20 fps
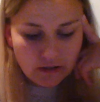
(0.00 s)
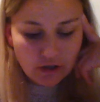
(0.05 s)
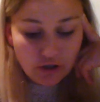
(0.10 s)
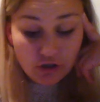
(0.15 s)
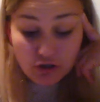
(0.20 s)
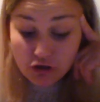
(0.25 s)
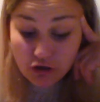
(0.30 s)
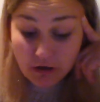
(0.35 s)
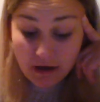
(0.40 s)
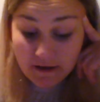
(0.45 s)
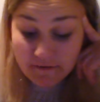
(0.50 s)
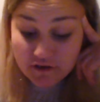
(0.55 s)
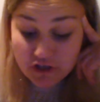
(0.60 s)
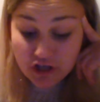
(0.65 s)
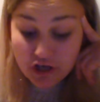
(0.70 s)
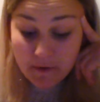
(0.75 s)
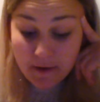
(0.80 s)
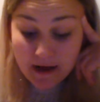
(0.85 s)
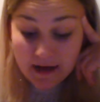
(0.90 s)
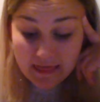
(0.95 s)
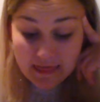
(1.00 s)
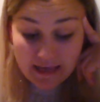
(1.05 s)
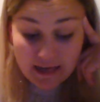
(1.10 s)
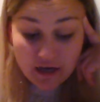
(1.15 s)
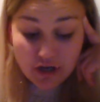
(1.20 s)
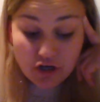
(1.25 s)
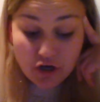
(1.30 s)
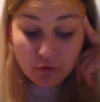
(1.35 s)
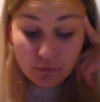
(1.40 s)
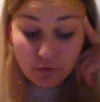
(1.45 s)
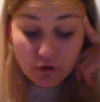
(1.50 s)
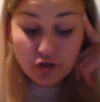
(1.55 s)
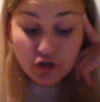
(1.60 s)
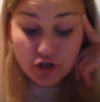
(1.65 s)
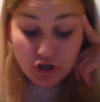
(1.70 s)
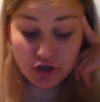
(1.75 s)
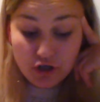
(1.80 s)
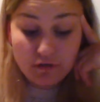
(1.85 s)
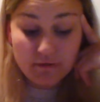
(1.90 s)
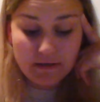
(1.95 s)
You don't have to do anything you don't want to
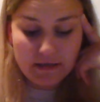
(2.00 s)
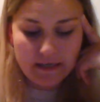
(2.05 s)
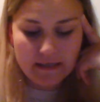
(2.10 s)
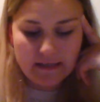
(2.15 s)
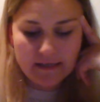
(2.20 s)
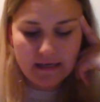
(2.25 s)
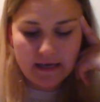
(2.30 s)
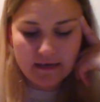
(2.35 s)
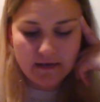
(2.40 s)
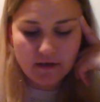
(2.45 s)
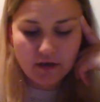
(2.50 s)
do, Dad said,